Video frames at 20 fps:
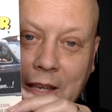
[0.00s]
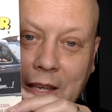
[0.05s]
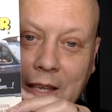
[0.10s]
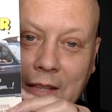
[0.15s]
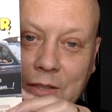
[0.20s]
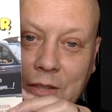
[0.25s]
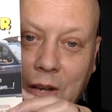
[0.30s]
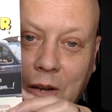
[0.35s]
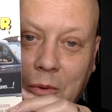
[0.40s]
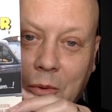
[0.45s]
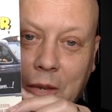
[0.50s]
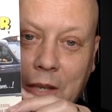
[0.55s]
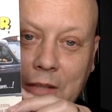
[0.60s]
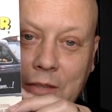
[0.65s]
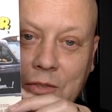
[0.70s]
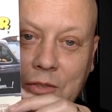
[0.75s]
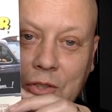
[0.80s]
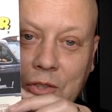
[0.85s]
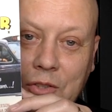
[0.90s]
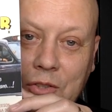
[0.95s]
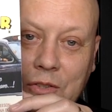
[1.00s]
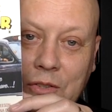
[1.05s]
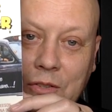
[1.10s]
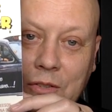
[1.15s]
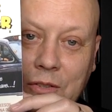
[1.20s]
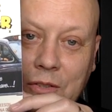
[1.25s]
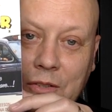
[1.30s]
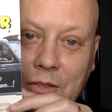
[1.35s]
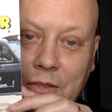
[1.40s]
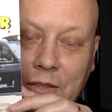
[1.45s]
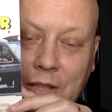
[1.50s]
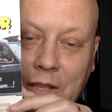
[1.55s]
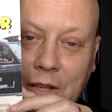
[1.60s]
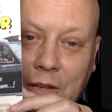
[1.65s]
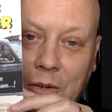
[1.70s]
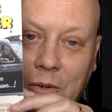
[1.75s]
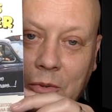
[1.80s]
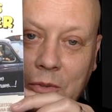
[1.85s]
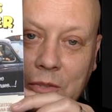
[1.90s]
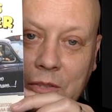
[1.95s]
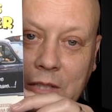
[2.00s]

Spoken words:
It's always just, you know,